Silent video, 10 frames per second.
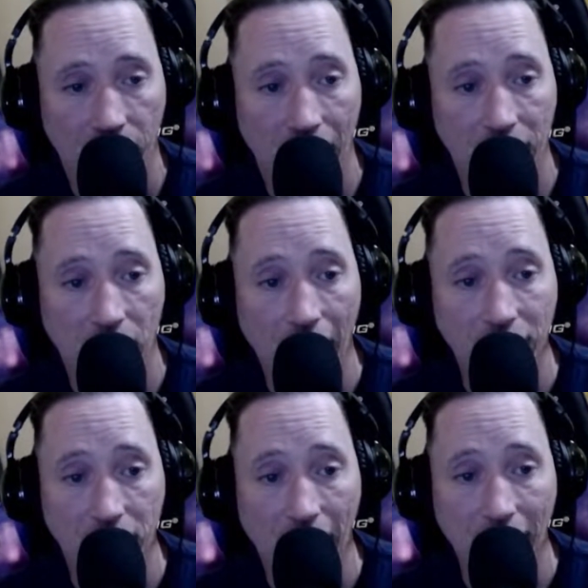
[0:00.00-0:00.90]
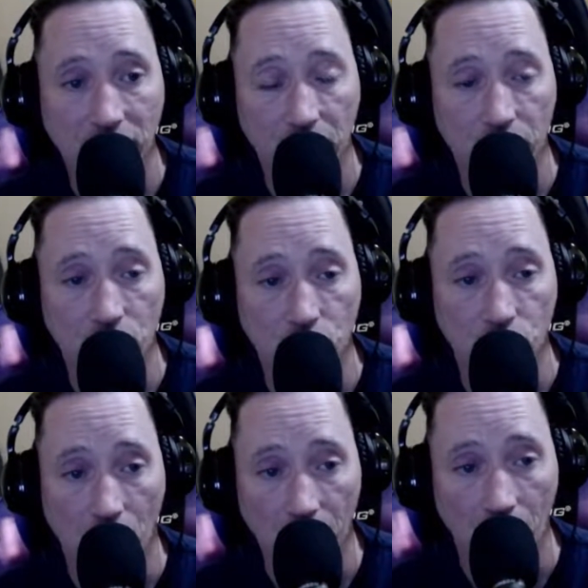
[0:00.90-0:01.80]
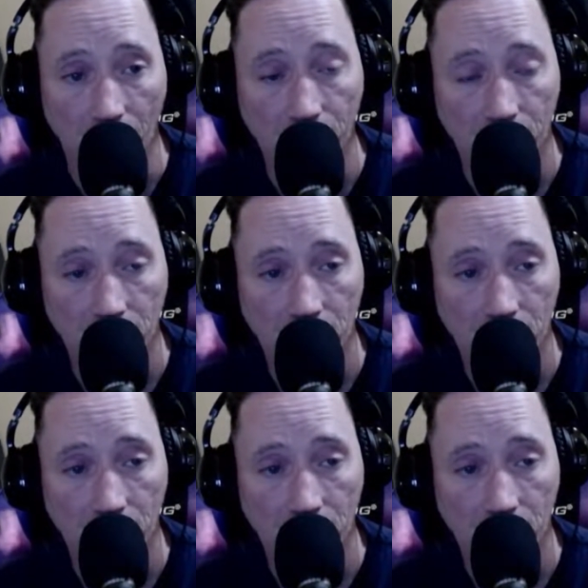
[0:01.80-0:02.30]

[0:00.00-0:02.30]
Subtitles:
And Tyson asked him to shut up,